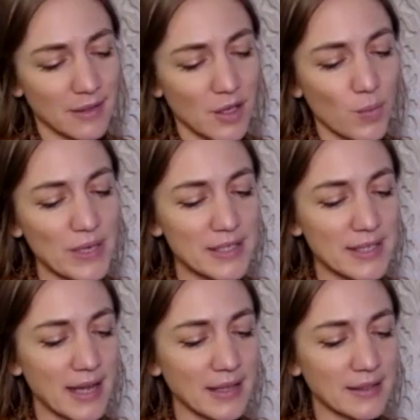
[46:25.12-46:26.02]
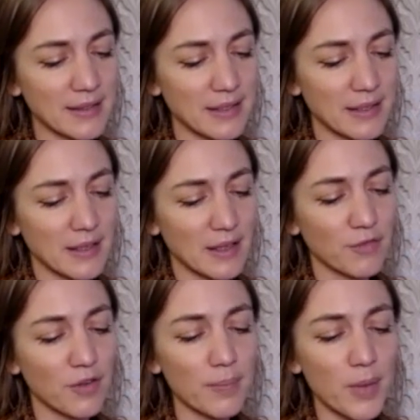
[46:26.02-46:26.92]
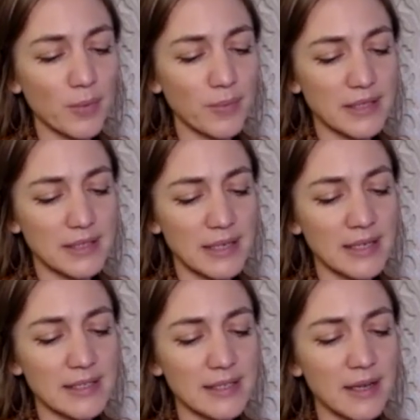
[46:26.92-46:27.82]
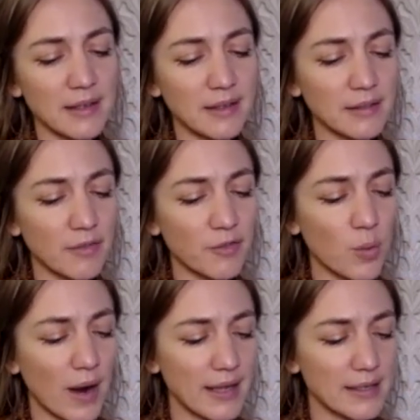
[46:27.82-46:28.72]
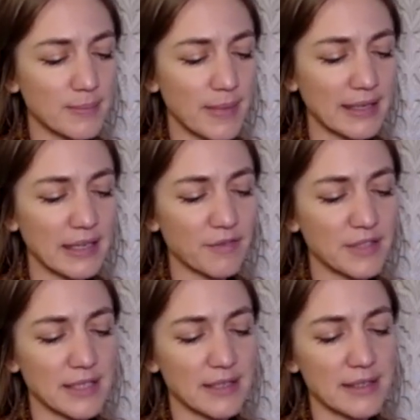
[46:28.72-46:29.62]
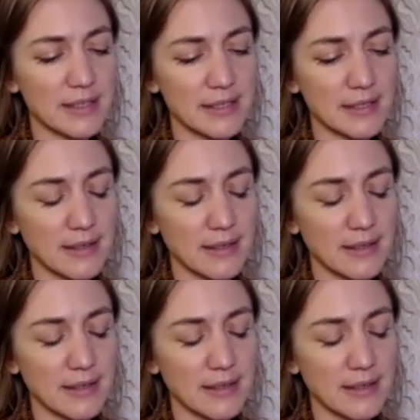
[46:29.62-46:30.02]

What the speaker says: We stand for a moment in a circle of quiet magnificence.